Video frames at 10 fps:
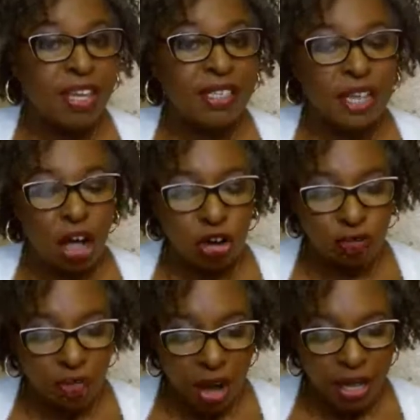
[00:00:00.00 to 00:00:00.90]
things that
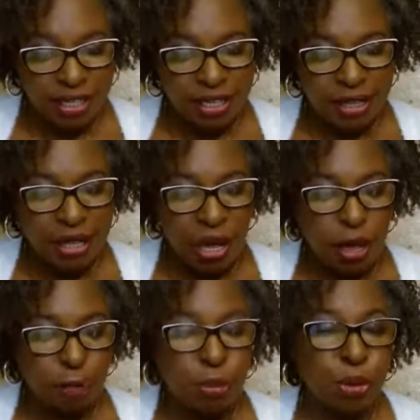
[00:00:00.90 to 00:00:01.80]
are right,
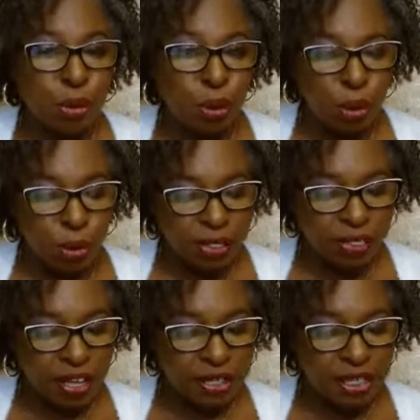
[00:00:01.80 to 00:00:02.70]
that are pure,
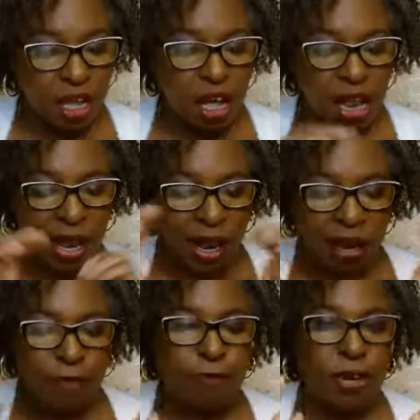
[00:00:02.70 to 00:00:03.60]
things that are
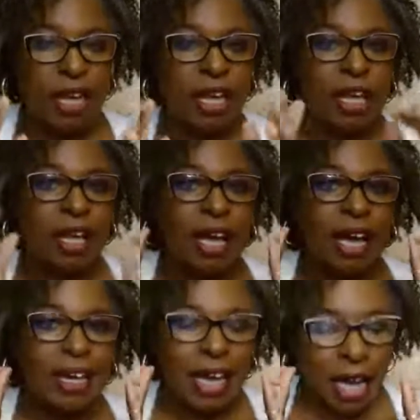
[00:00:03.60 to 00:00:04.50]
lovely
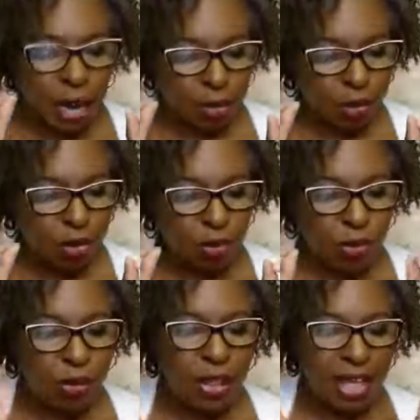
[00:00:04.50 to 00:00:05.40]
and
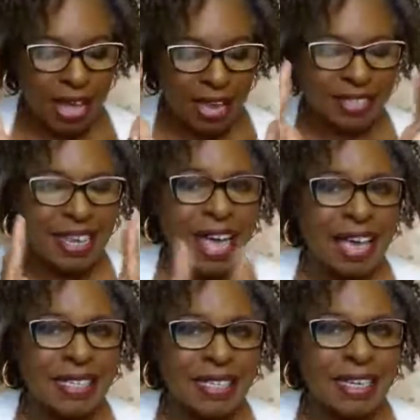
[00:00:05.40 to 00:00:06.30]
admirable and
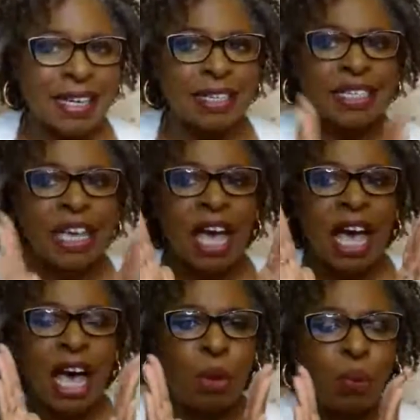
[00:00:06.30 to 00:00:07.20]
excellent
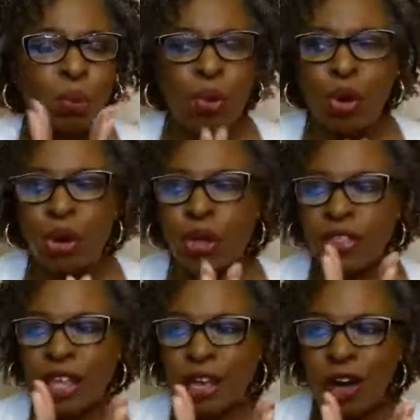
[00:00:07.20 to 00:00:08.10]
and
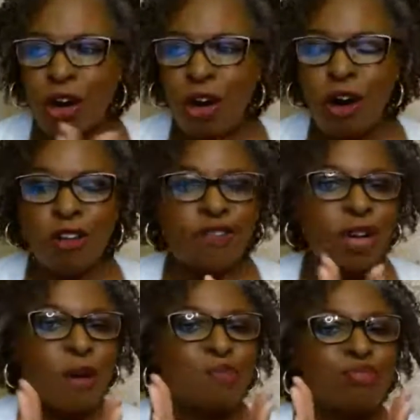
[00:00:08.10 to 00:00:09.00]
worthy of
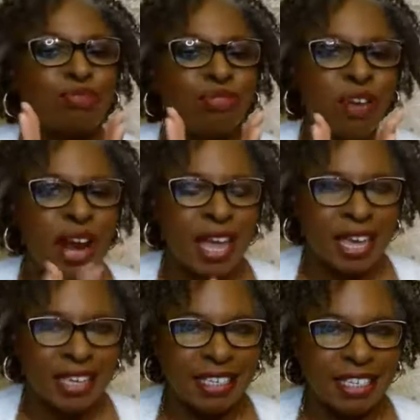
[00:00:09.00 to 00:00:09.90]

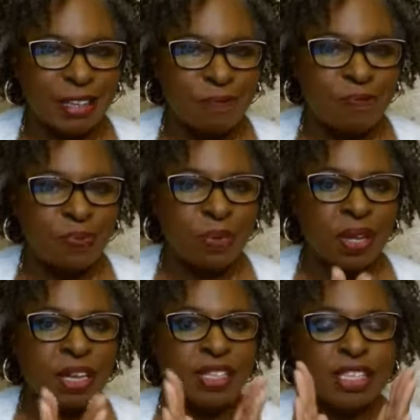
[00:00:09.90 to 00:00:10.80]
praise.
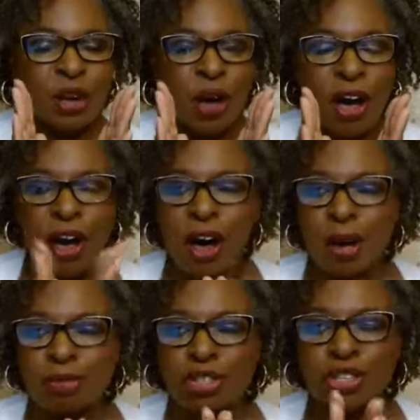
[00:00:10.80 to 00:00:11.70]
So
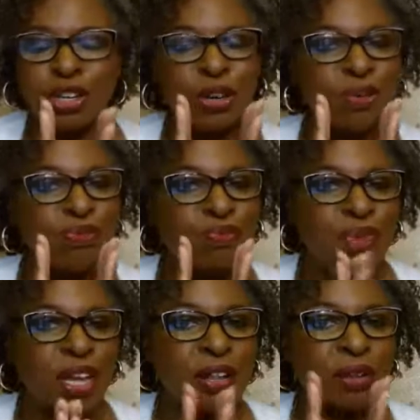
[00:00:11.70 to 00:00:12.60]
I'm just going to
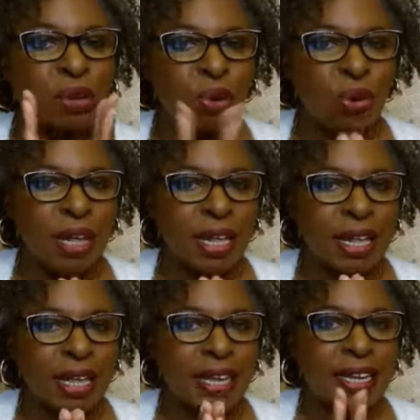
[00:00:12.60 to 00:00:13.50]
real
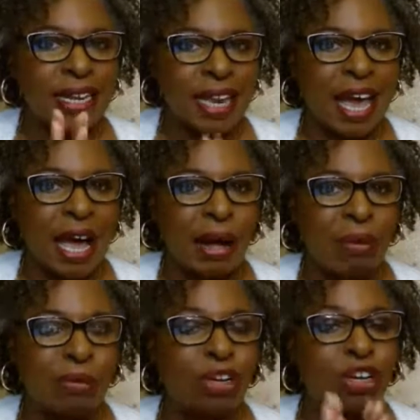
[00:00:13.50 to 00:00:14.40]
quick
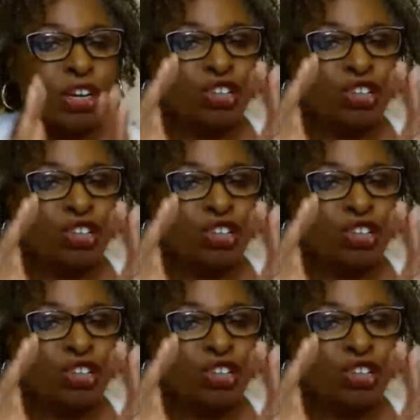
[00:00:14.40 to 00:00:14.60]
now